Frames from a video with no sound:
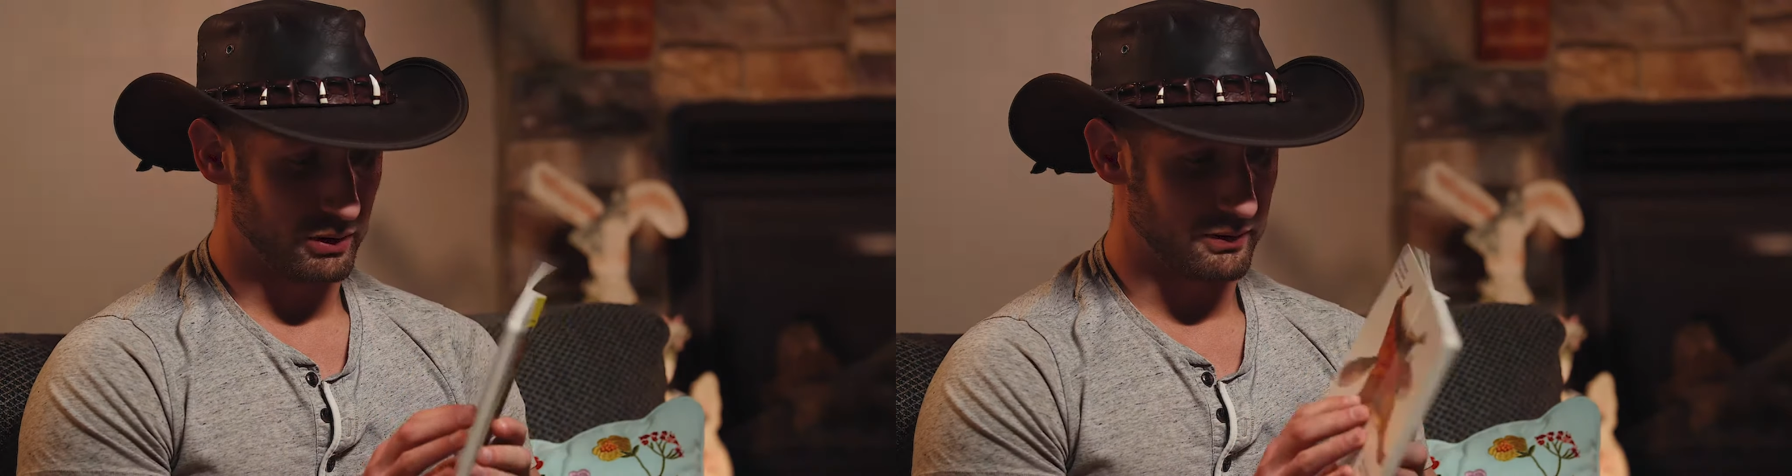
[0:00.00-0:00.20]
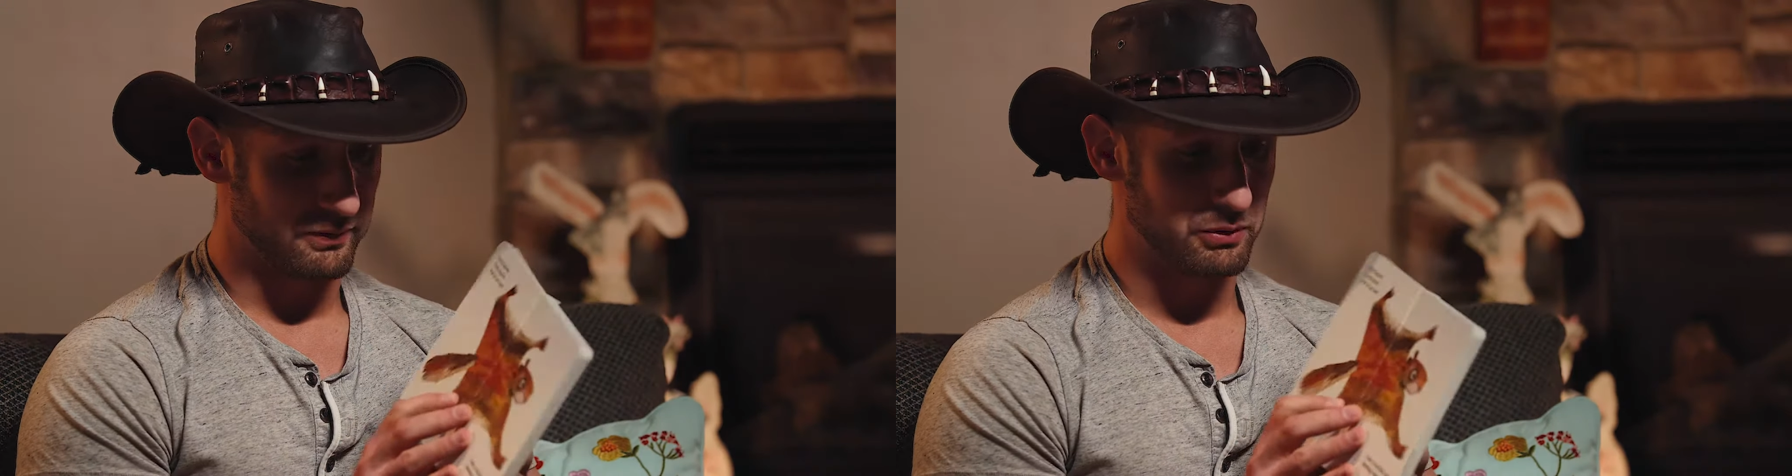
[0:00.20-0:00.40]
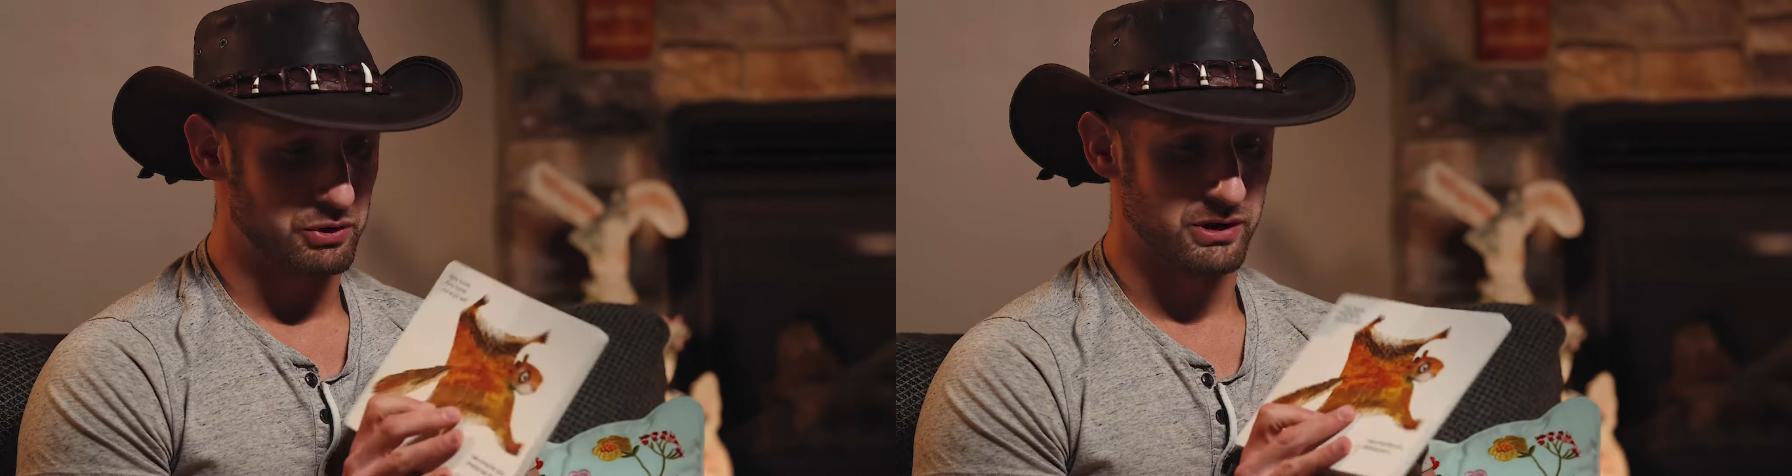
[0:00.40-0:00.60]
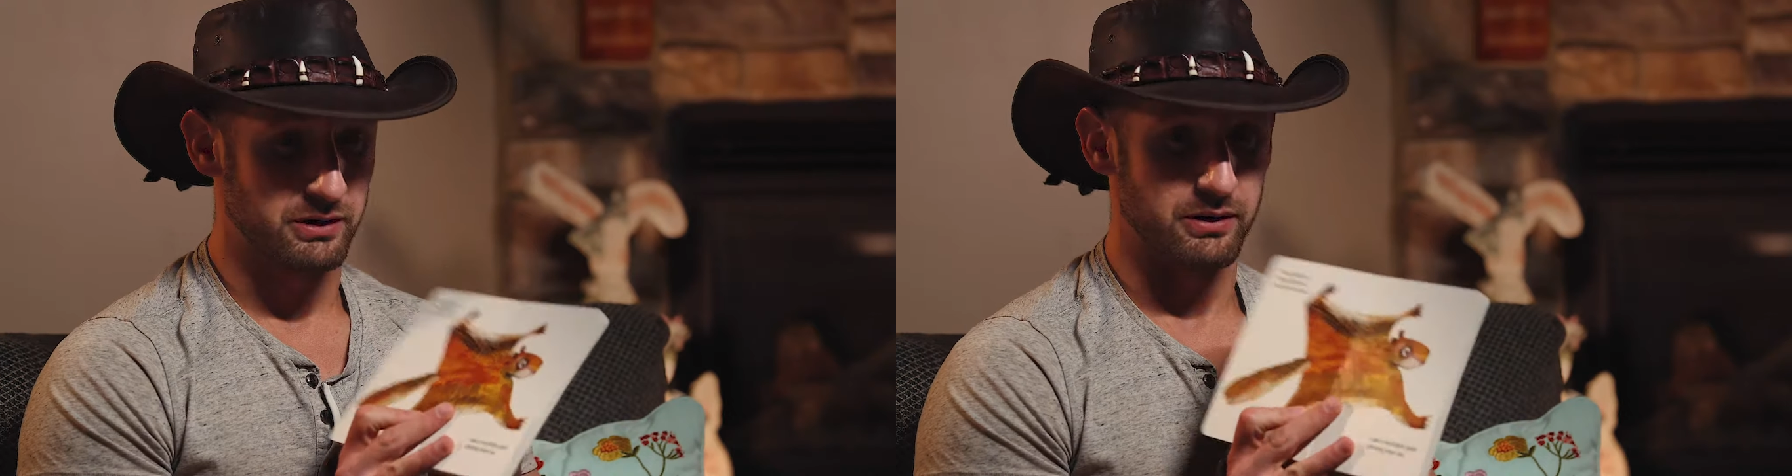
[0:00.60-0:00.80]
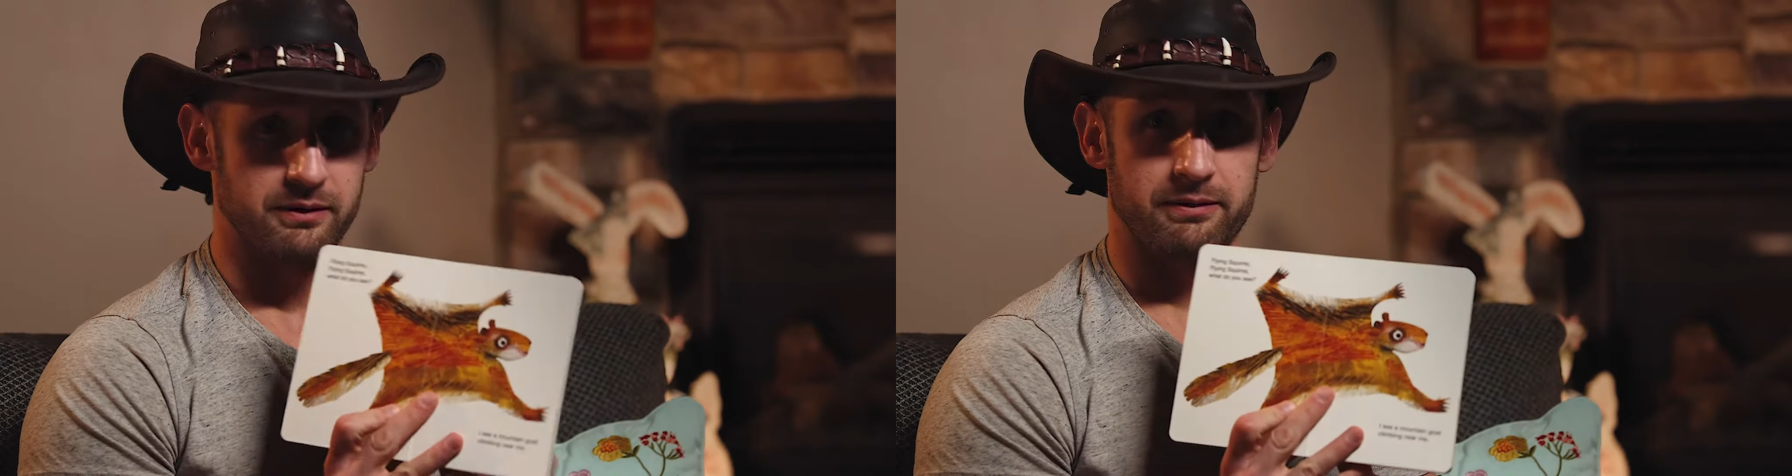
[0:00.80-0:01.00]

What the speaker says: on the food chain than the